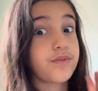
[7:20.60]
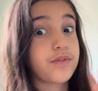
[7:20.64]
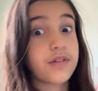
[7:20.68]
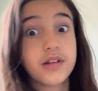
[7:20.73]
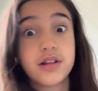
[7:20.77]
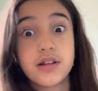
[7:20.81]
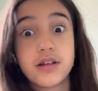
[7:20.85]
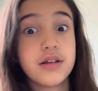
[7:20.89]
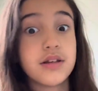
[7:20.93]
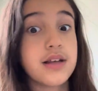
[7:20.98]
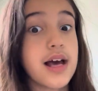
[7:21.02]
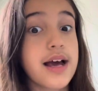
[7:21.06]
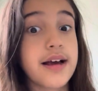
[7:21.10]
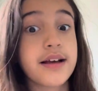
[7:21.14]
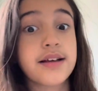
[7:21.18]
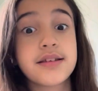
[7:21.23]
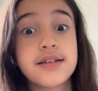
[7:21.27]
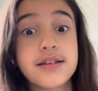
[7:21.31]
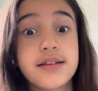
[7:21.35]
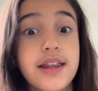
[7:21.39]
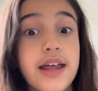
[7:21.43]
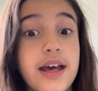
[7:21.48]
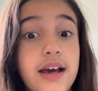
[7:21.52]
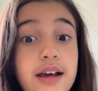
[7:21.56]

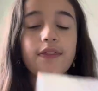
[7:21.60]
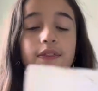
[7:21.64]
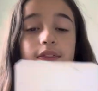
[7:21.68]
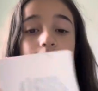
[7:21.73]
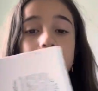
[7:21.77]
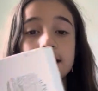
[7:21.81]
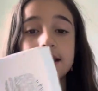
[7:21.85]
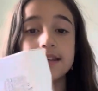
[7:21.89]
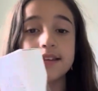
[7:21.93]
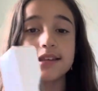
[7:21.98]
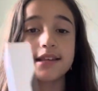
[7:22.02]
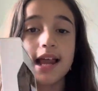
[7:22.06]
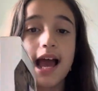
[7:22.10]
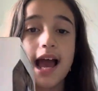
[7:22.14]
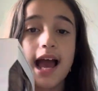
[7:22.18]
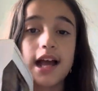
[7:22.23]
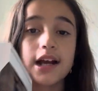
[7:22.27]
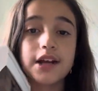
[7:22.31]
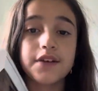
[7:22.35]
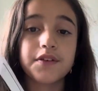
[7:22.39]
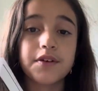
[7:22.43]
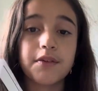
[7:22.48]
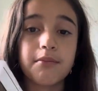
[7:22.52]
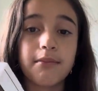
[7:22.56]
Next thing. This
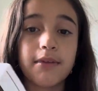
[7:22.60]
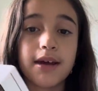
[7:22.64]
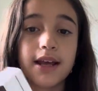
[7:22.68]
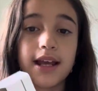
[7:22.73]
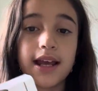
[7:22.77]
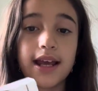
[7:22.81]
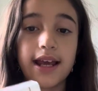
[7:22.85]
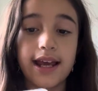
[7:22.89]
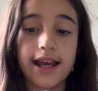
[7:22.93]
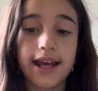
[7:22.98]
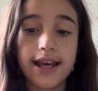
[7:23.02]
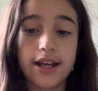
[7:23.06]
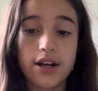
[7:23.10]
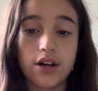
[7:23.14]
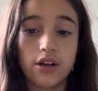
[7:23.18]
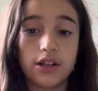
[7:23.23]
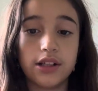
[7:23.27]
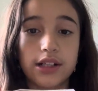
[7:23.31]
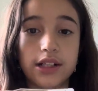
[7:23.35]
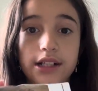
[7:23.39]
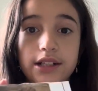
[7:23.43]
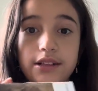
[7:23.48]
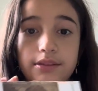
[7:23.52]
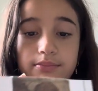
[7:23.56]
snack from
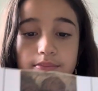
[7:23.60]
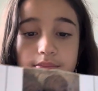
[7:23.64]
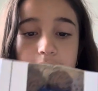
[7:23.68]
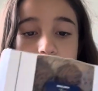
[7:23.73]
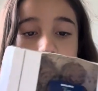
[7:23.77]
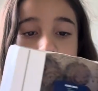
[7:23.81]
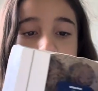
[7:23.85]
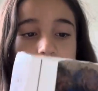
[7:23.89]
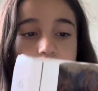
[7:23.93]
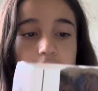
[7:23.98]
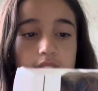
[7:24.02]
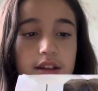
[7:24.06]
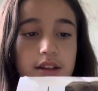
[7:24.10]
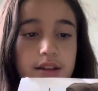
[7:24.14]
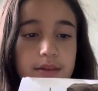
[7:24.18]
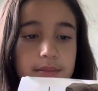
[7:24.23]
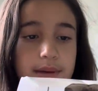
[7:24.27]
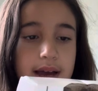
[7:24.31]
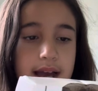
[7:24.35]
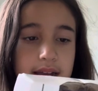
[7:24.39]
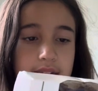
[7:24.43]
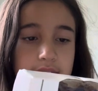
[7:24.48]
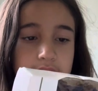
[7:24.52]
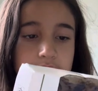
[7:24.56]
Italy. It says on the
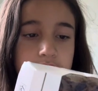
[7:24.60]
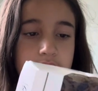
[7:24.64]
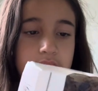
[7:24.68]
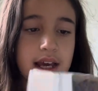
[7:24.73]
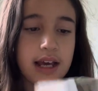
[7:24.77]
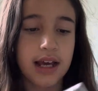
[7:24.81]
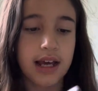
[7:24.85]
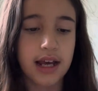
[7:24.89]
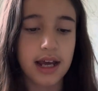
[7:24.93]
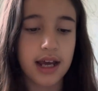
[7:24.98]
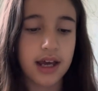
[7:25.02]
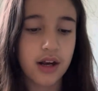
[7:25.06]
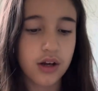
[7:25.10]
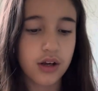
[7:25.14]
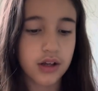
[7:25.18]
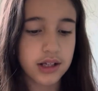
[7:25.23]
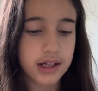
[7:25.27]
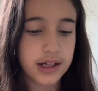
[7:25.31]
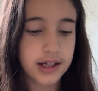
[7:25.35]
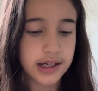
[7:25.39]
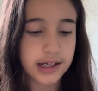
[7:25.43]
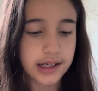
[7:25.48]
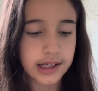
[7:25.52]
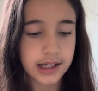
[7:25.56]
back.
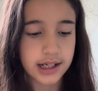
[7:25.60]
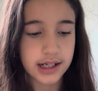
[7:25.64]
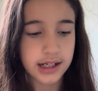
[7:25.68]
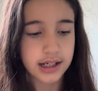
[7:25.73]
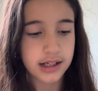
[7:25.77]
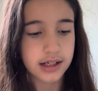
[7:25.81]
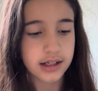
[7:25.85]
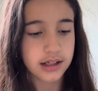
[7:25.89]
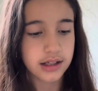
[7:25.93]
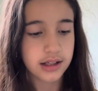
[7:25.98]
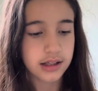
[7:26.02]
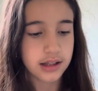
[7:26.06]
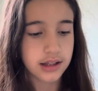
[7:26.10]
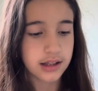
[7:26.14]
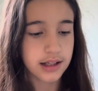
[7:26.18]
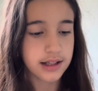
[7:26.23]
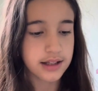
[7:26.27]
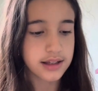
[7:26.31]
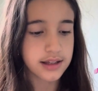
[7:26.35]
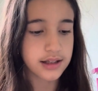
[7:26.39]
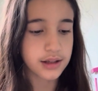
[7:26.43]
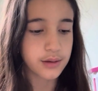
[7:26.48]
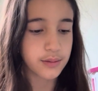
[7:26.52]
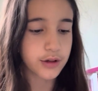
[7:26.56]
Italy.
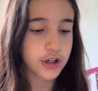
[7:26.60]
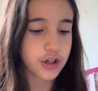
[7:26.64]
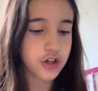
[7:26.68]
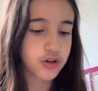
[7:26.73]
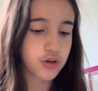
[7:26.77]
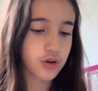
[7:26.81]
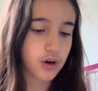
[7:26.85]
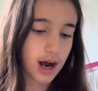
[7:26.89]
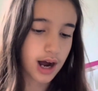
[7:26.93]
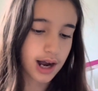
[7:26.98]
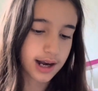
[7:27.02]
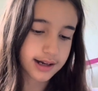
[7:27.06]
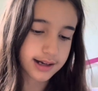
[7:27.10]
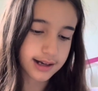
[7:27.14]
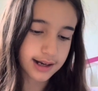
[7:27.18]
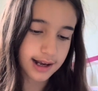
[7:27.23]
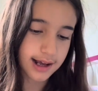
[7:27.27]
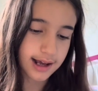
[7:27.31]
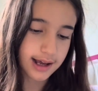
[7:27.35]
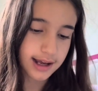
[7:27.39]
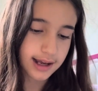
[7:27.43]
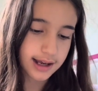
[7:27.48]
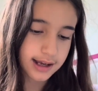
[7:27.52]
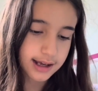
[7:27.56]
Let's see what you got today.